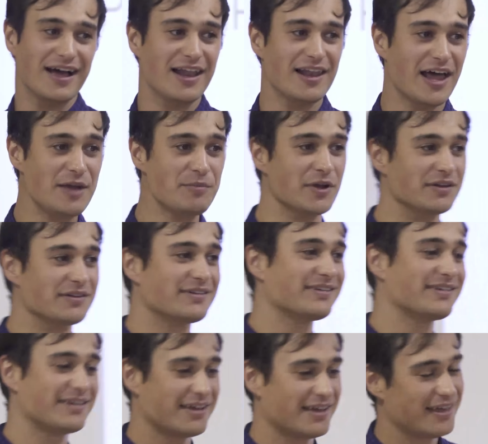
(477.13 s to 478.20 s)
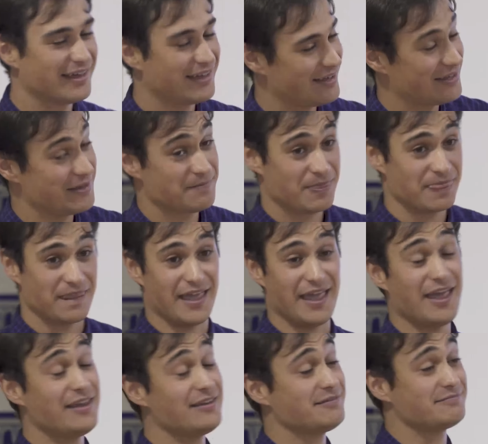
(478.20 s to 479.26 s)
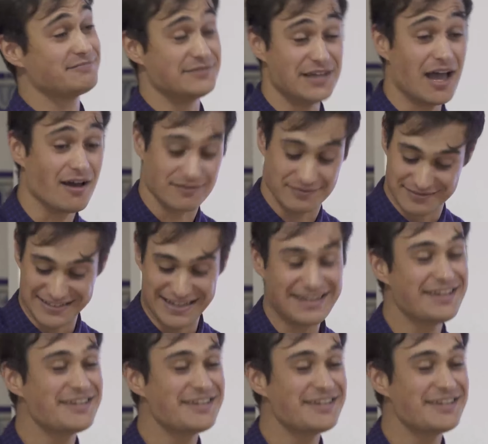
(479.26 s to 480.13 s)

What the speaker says: Alignment. And yeah, it